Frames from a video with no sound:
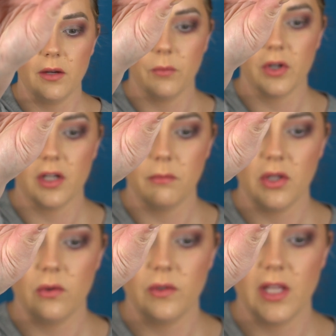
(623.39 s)
and we're going to
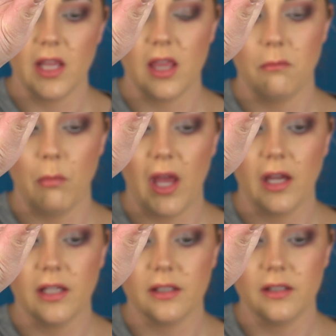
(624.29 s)
be using the
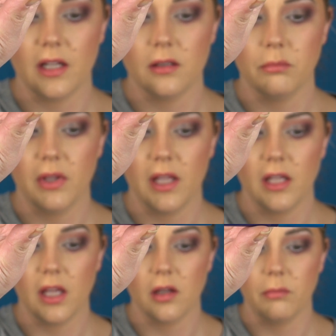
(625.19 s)
MAC Extended
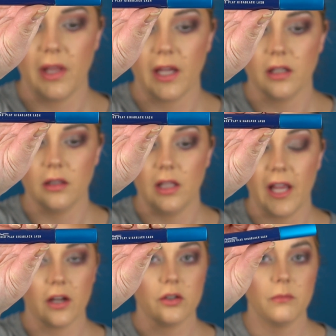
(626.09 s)
Play Giga Black
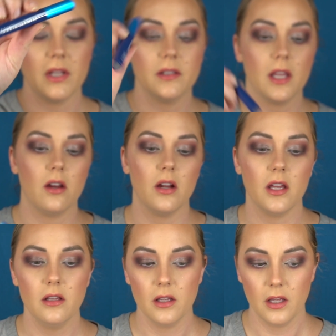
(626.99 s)
Lash
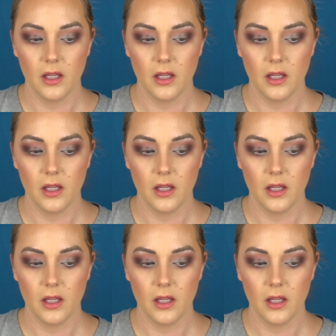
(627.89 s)
Mascara.